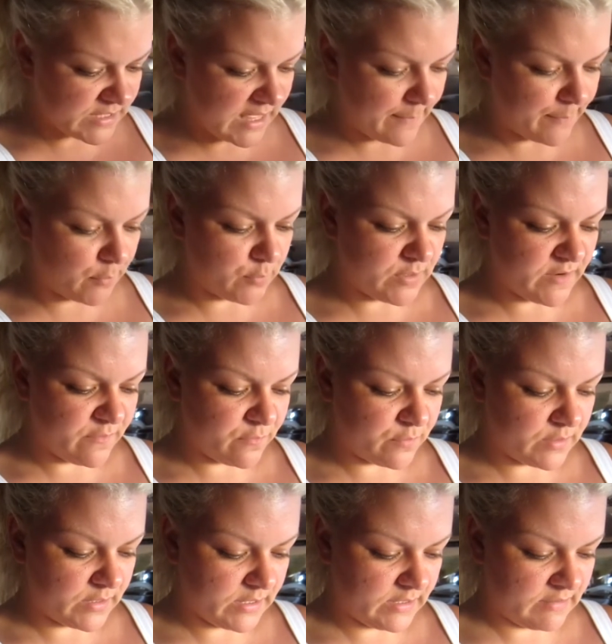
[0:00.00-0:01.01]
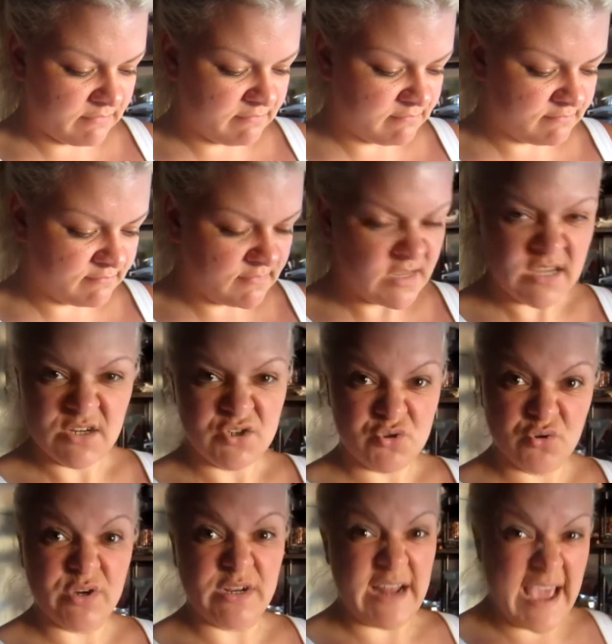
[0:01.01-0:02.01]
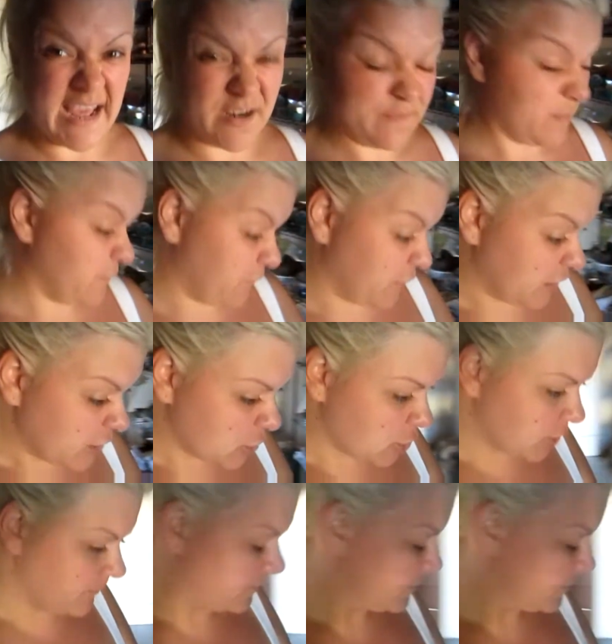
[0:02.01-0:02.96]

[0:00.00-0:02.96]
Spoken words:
and that, but we never really took it out of the fridge.